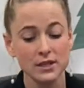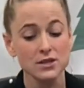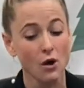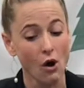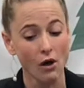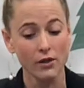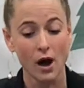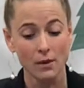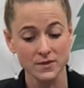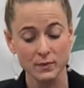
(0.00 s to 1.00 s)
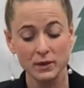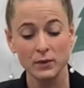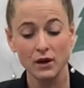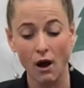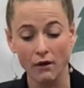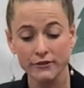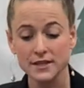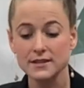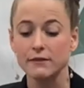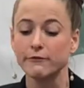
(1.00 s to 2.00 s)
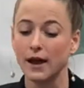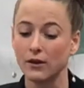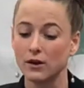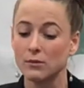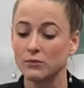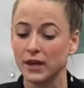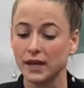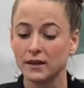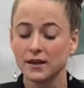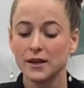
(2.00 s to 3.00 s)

to call the ombudsman office and file a complaint,